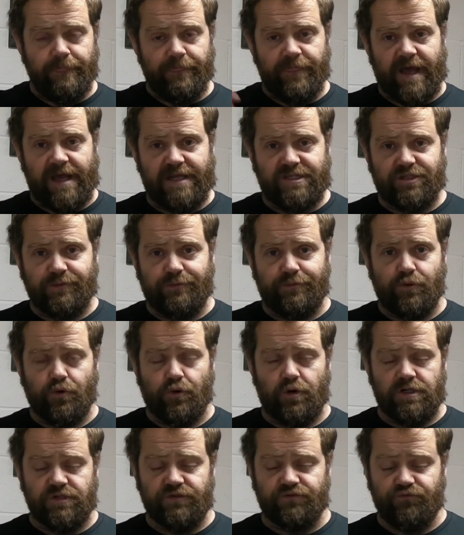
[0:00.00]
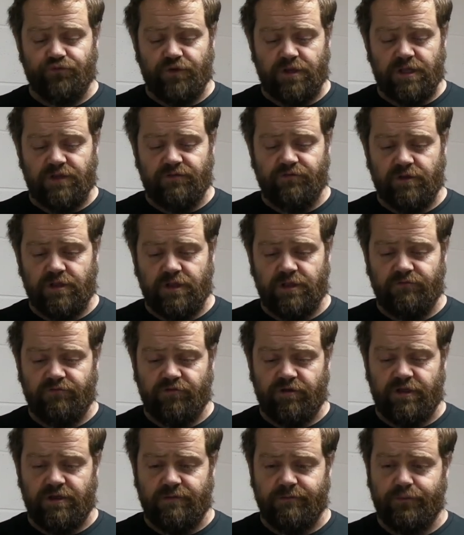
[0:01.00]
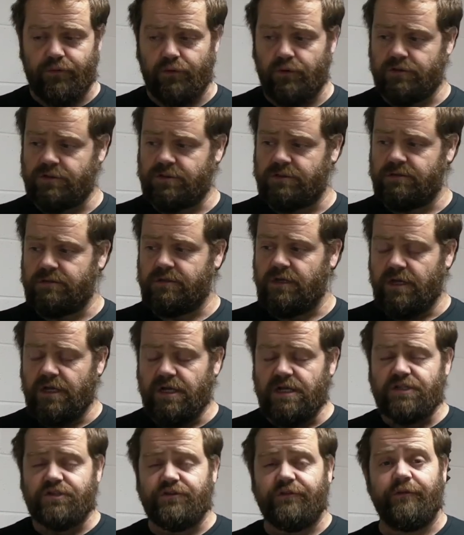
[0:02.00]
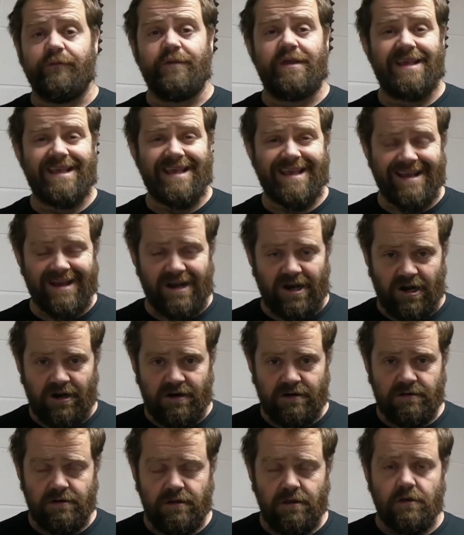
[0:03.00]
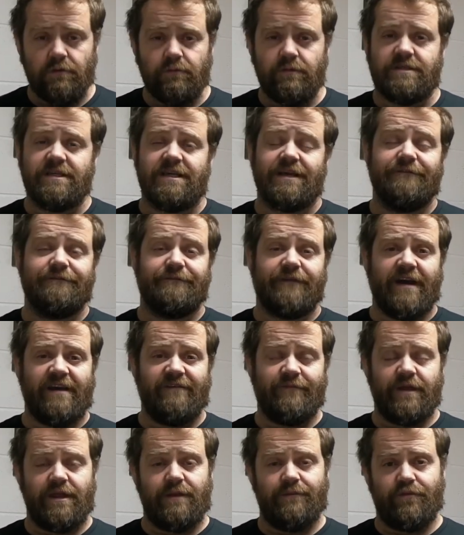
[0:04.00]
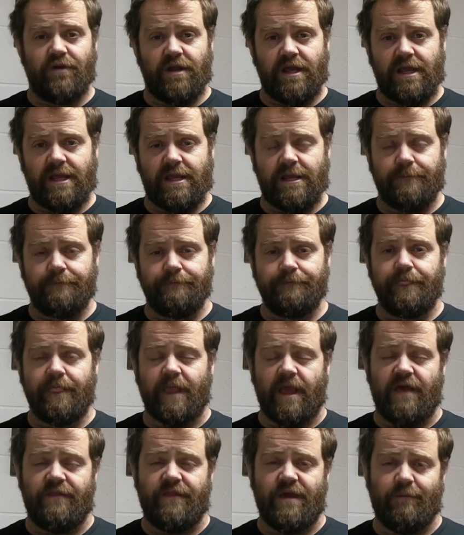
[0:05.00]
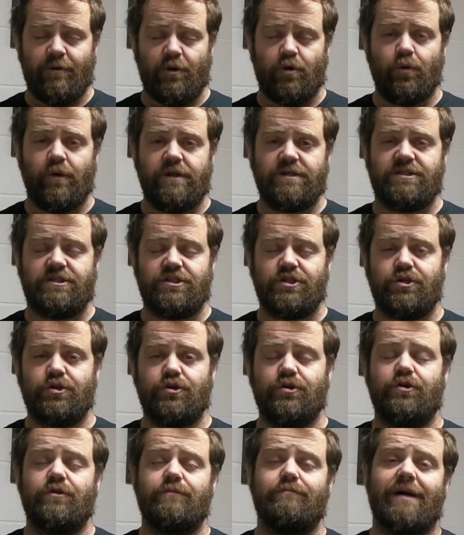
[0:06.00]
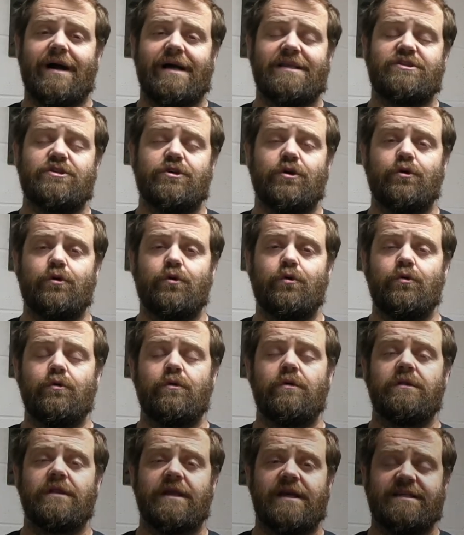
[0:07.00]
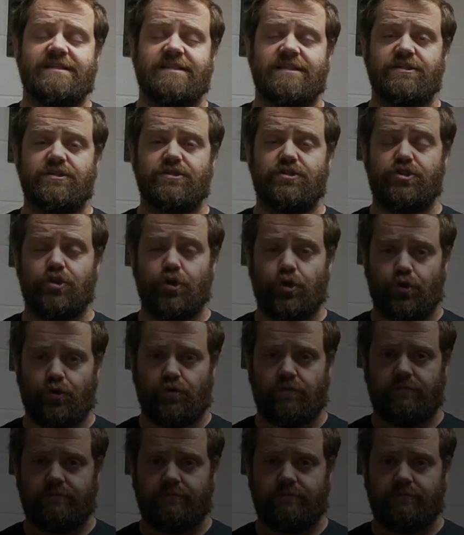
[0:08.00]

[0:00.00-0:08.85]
that support is really, really, really important. So from here, we take a 5 minute break and then we go into Maggio lesson two.